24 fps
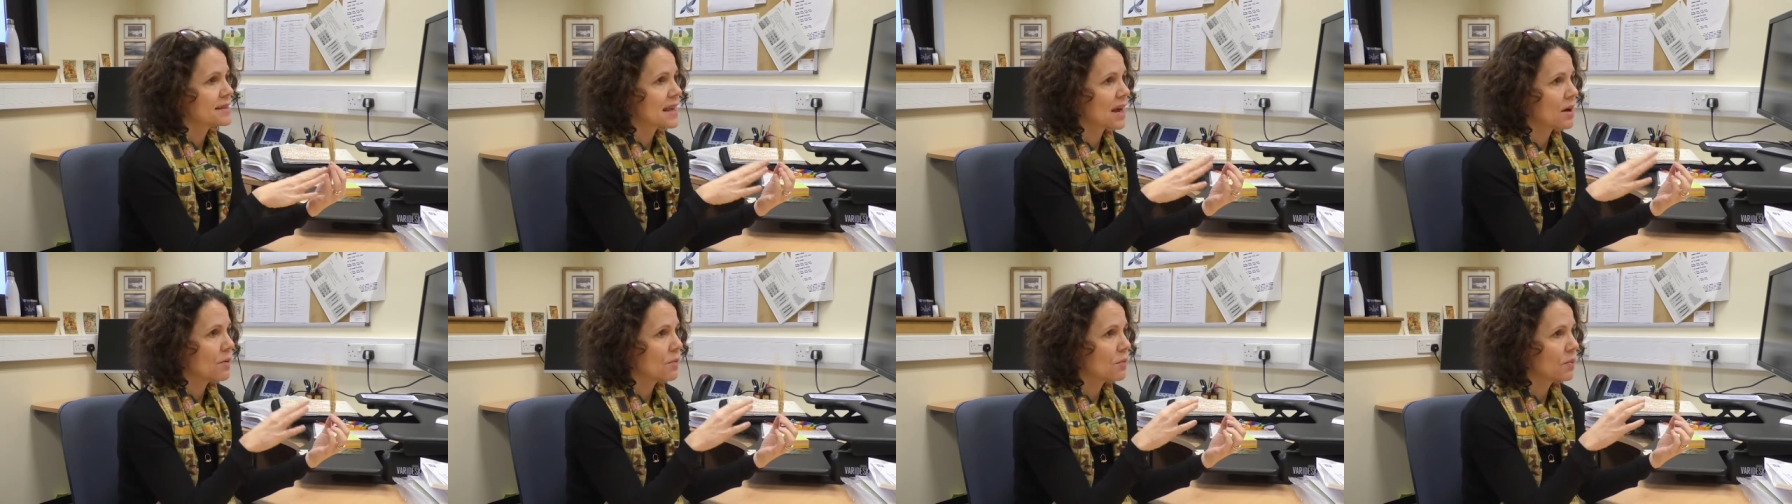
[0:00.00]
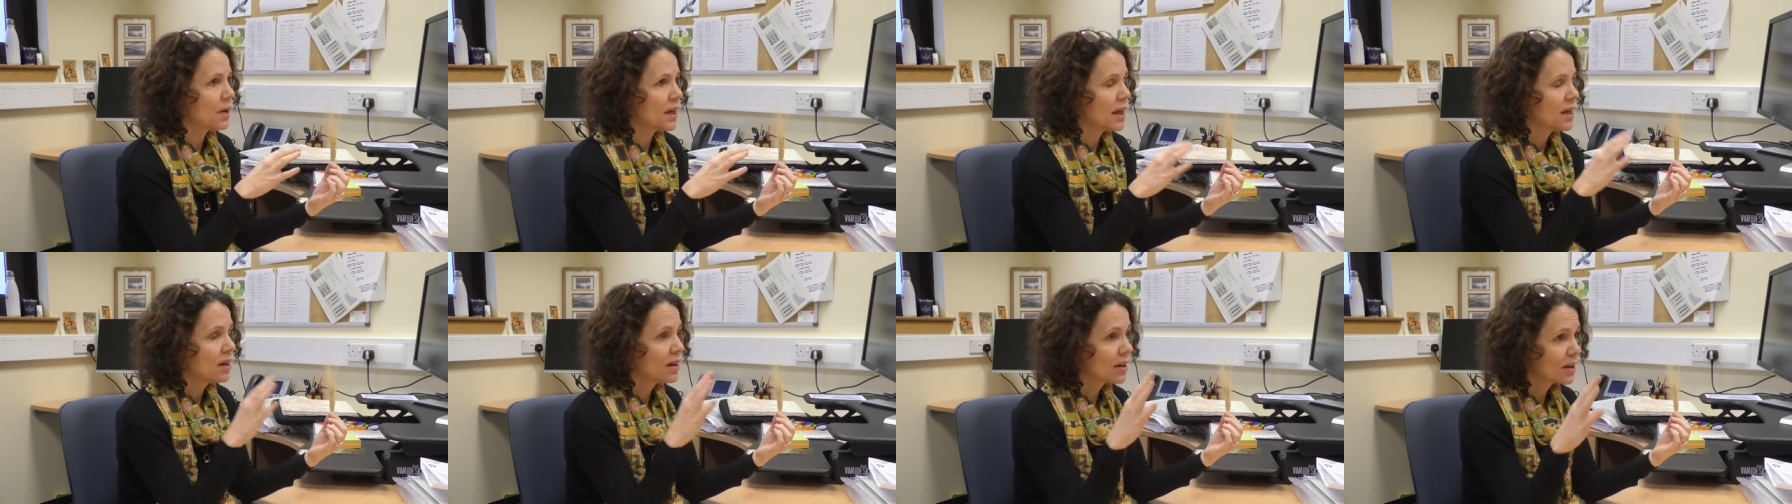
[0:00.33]
that
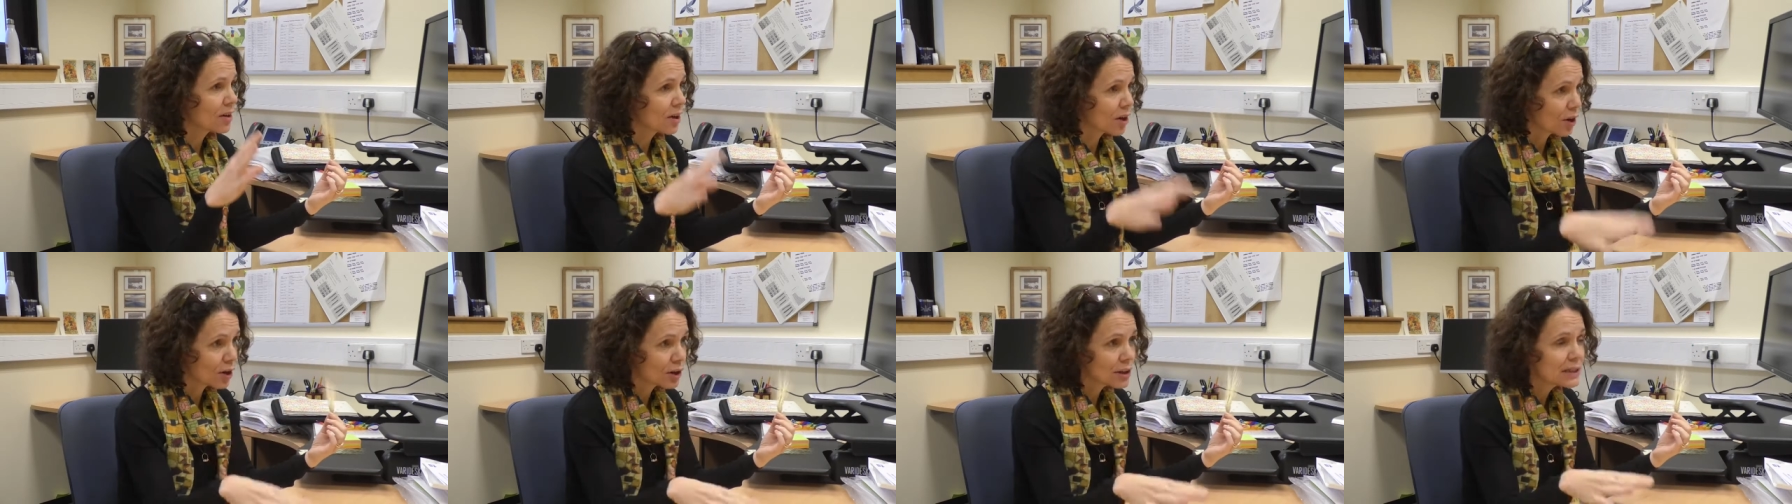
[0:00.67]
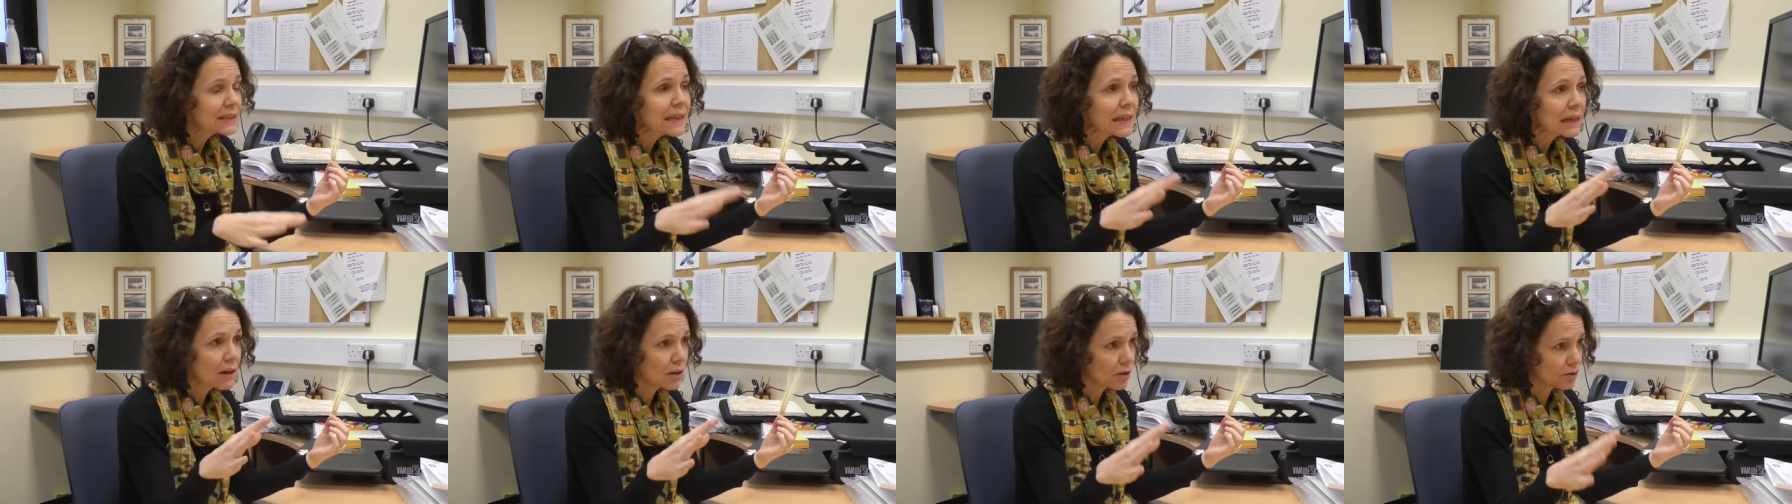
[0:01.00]
we
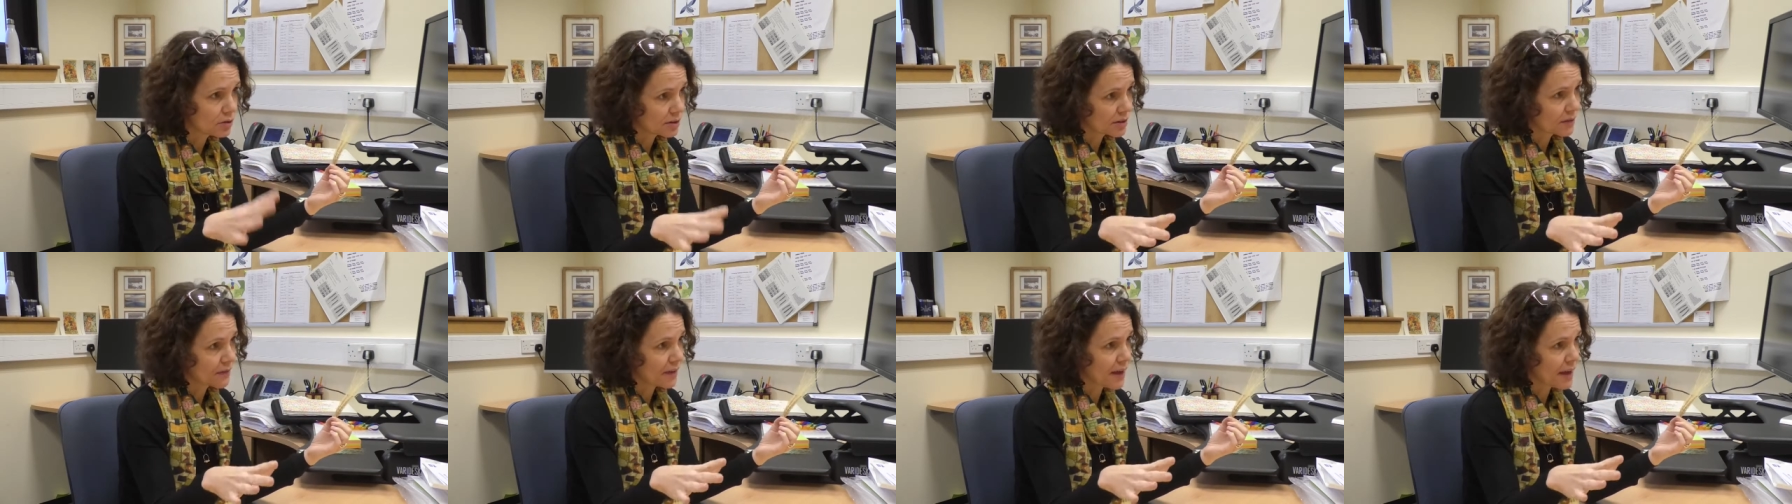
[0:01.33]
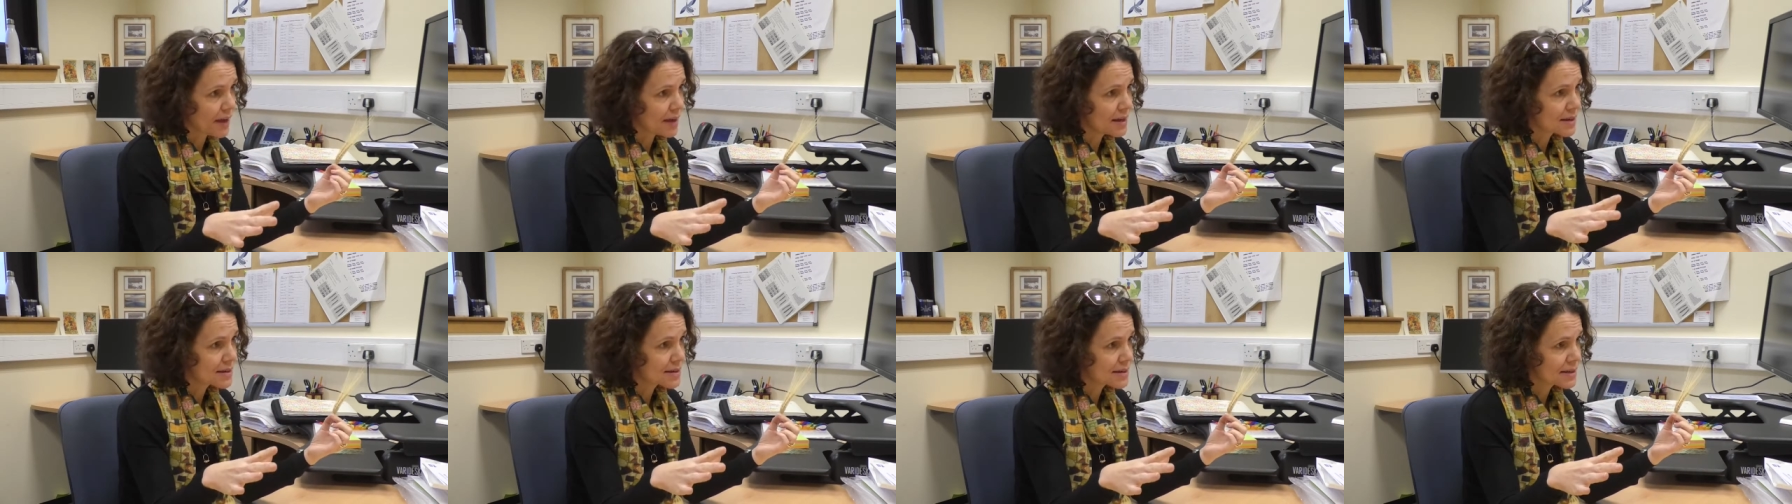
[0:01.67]
currently
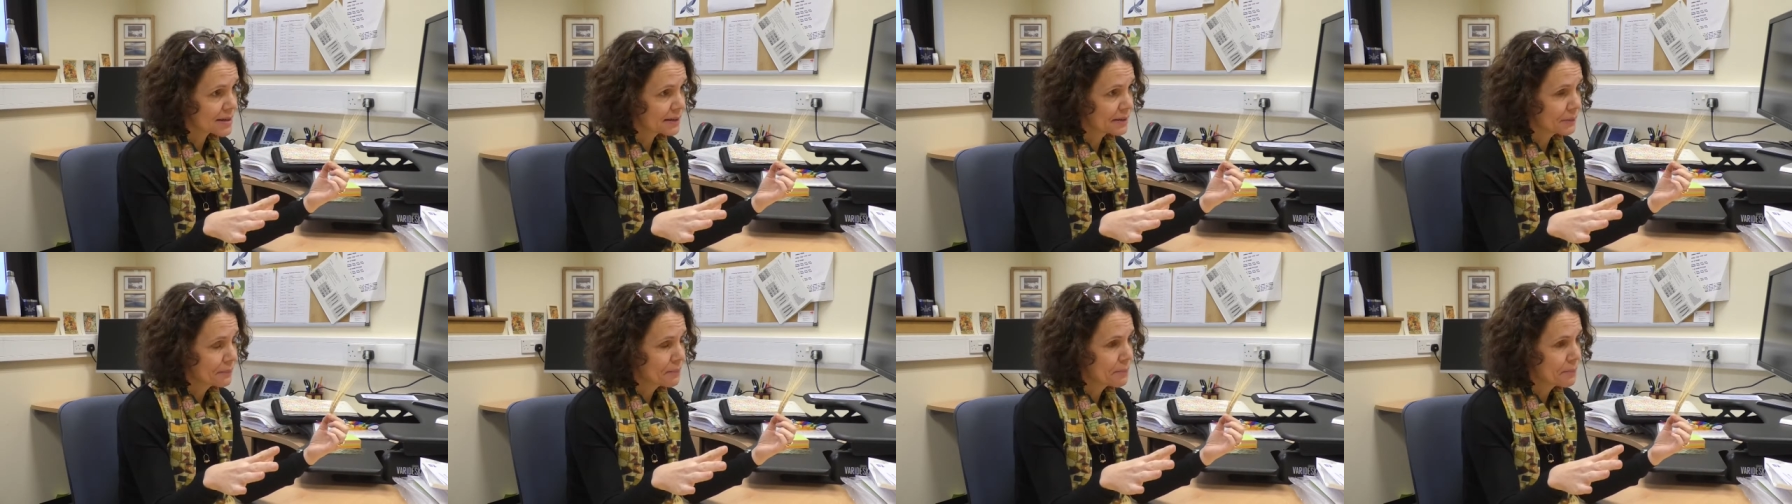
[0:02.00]
cultivate,